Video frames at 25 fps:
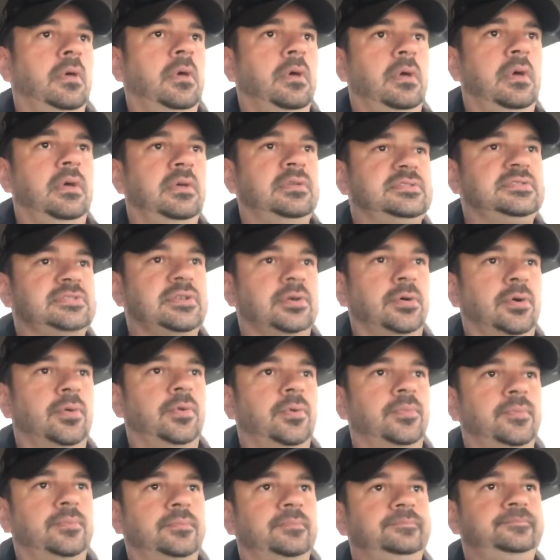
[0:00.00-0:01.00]
So
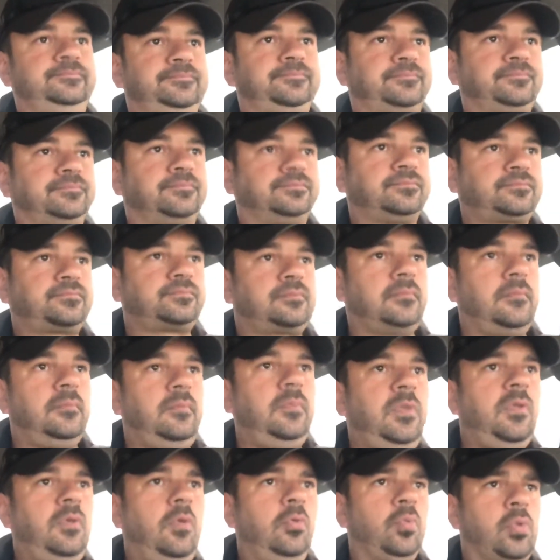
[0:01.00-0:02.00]

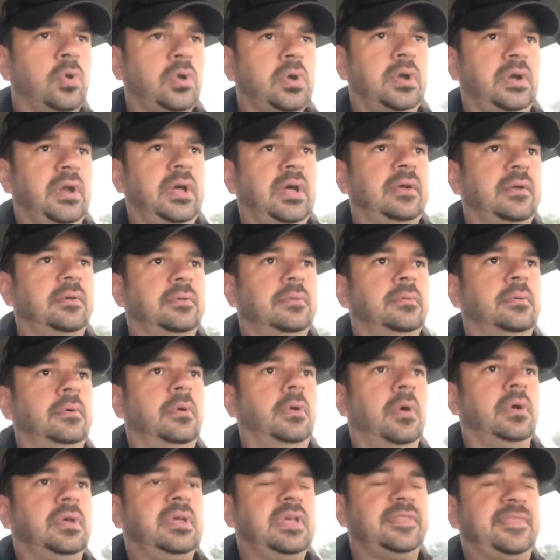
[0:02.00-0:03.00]
we're gonna
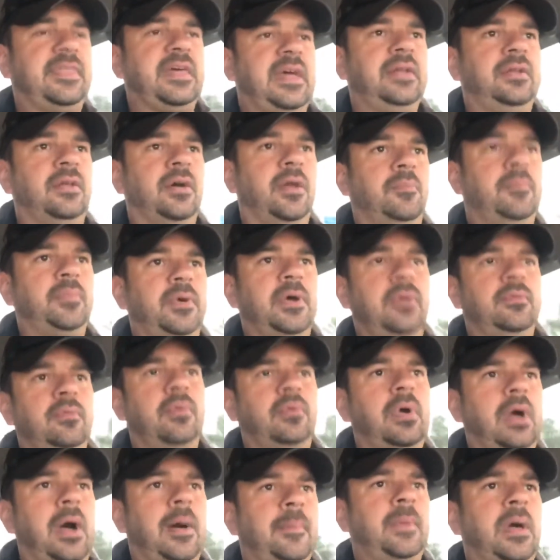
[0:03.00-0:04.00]
get that done. But
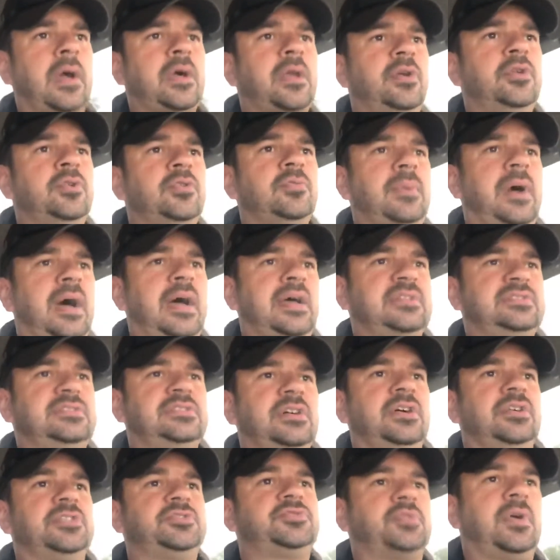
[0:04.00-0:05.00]
I'm not gonna do my
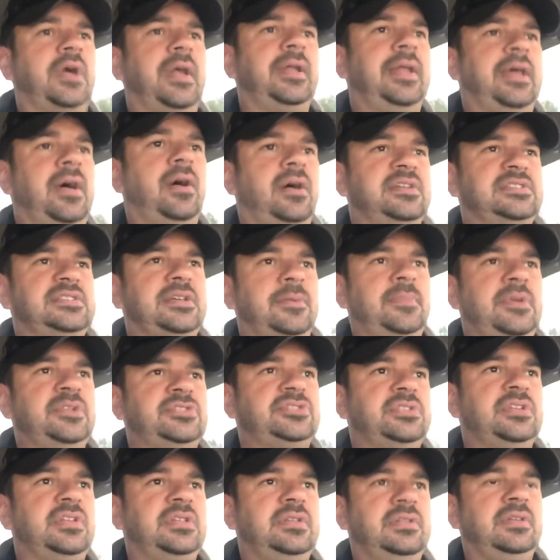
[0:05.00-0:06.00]
exhaust right now. As I
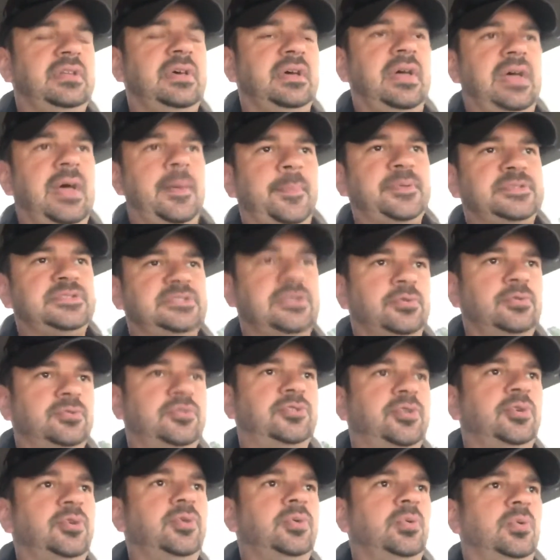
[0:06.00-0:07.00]
mentioned in episode
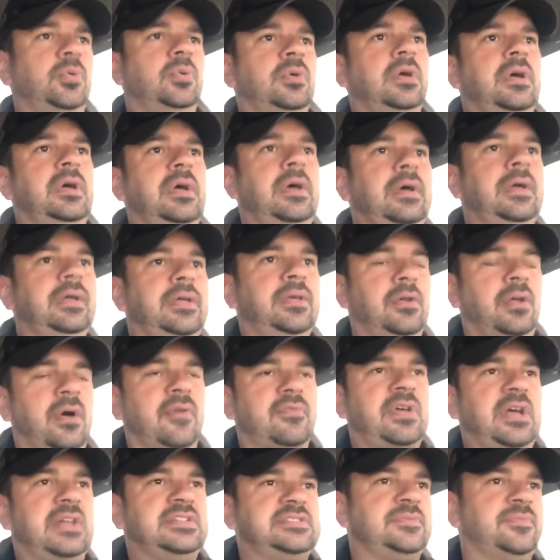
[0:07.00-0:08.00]
2, you know, I've
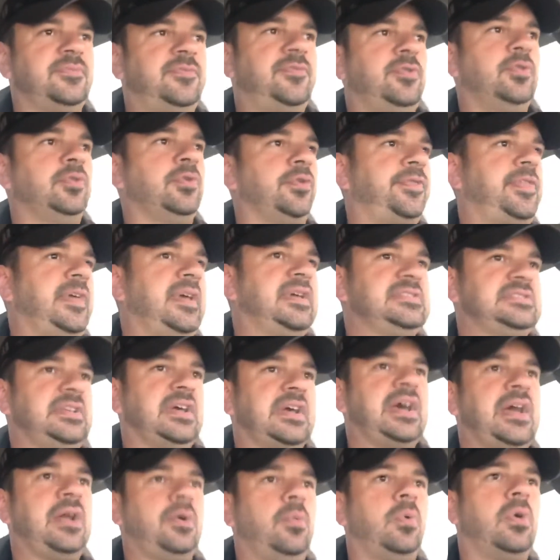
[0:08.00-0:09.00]
got some fuel things I
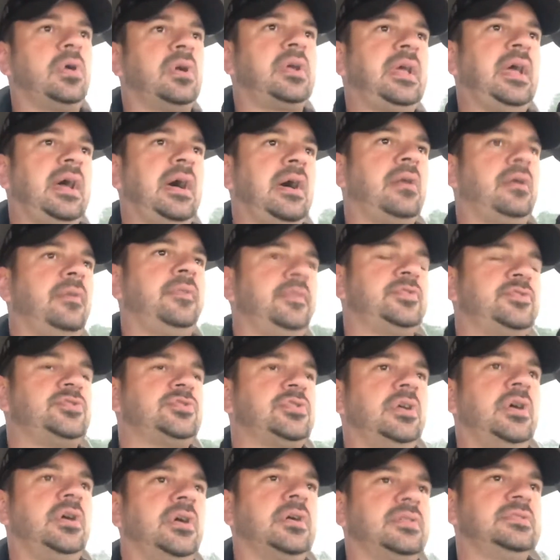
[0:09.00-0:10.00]
got to work out on the
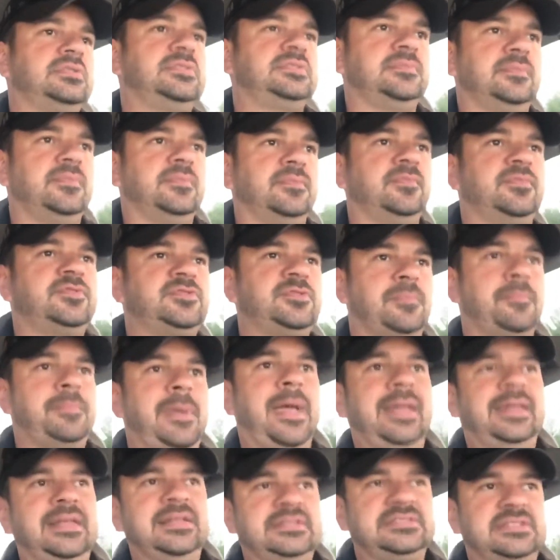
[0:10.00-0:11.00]
truck, some
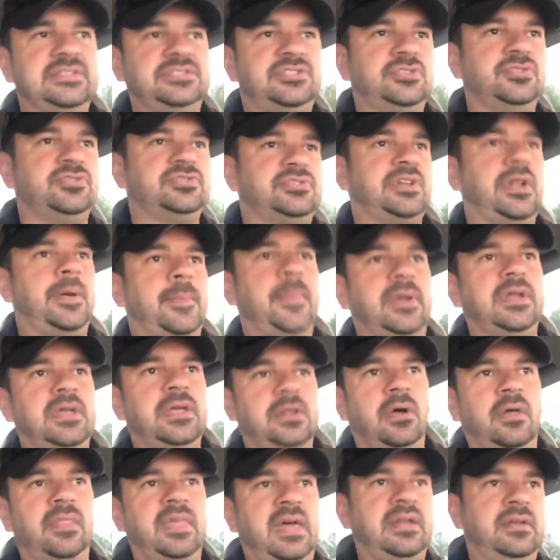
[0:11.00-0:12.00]
maintenance issues, and I'm gonna get
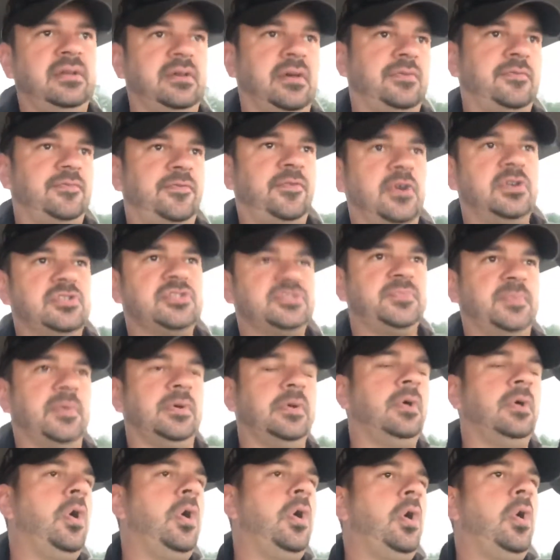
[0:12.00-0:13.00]
all that done first. But
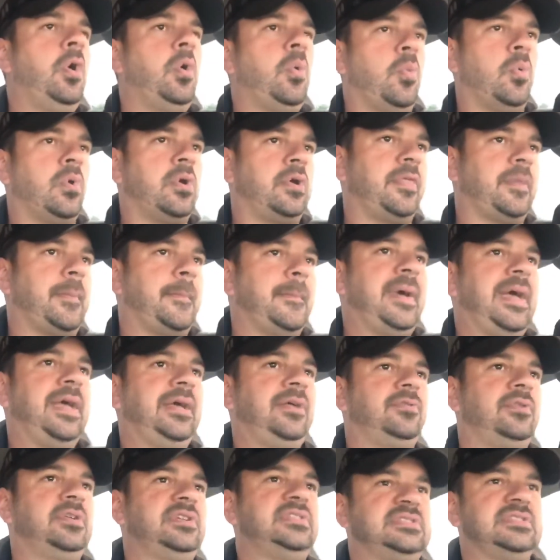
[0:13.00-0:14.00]
one of the main
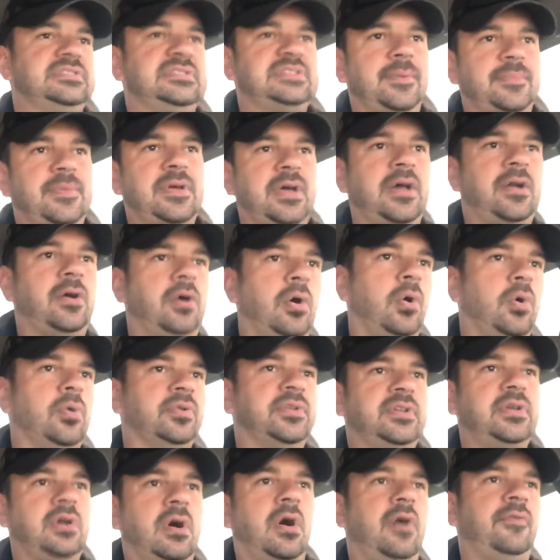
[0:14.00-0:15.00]
reasons I'm kind of
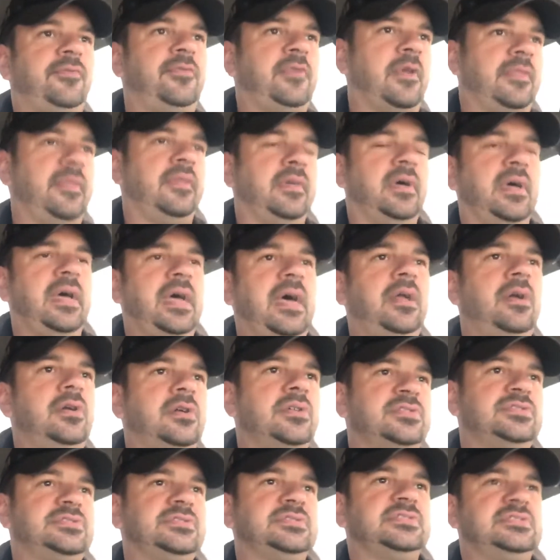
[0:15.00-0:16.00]
holding off on the
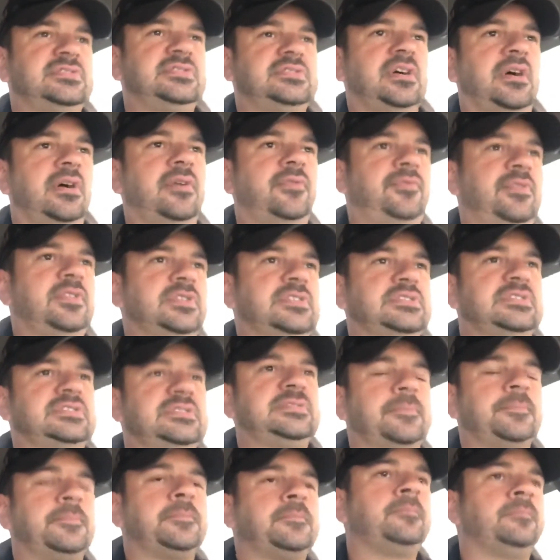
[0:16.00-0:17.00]
headers and stuff is
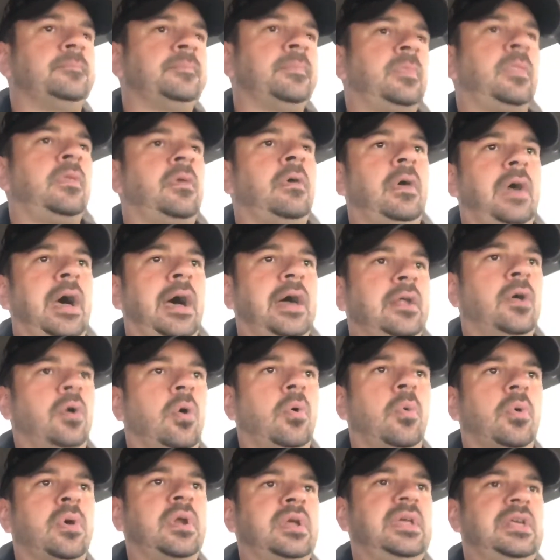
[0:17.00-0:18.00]

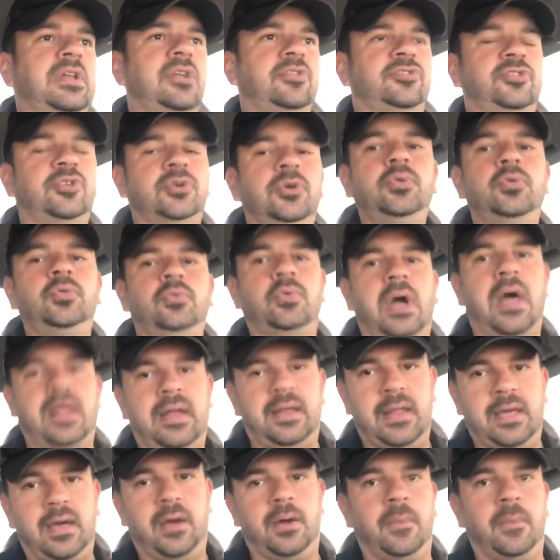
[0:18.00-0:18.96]
get a tune right now.